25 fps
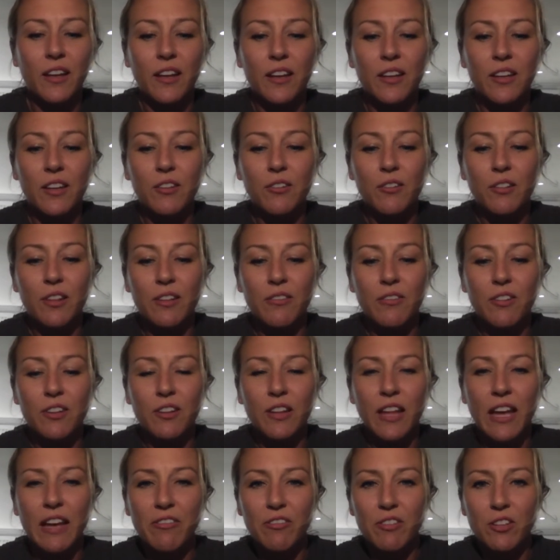you live
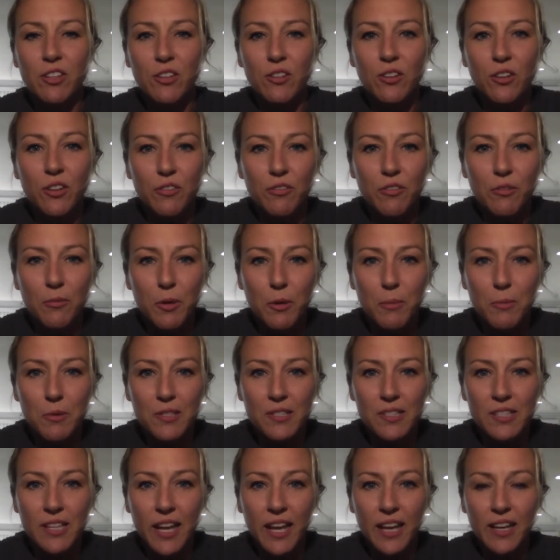your life and you learn from your
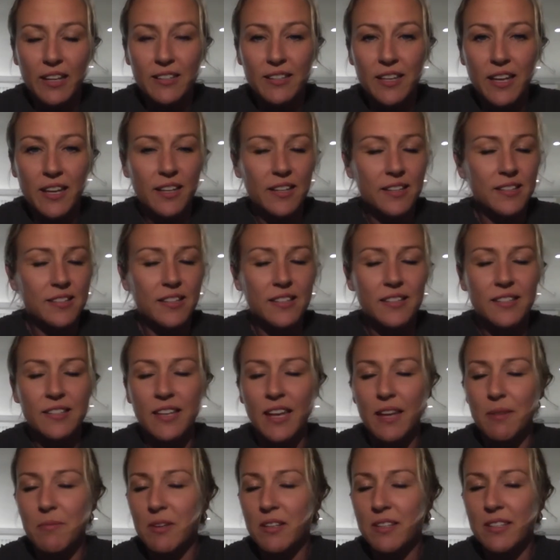mistakes. And it's the
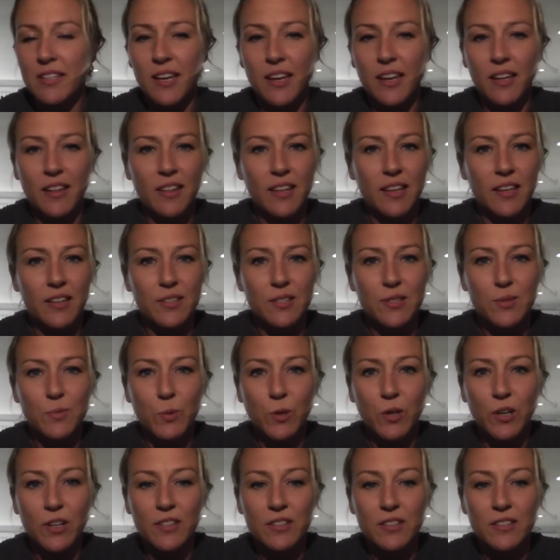same exact thing in
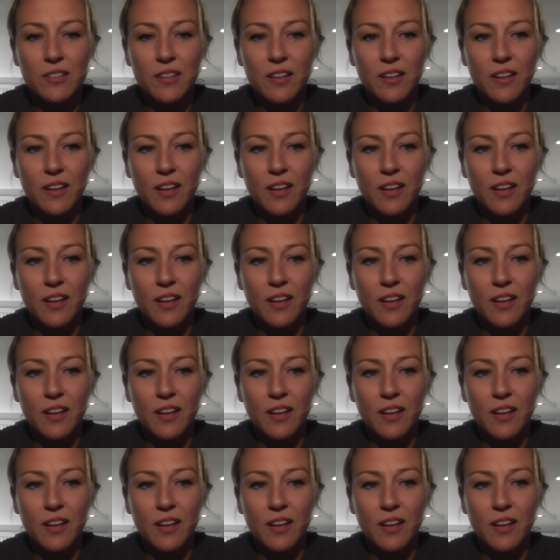sports.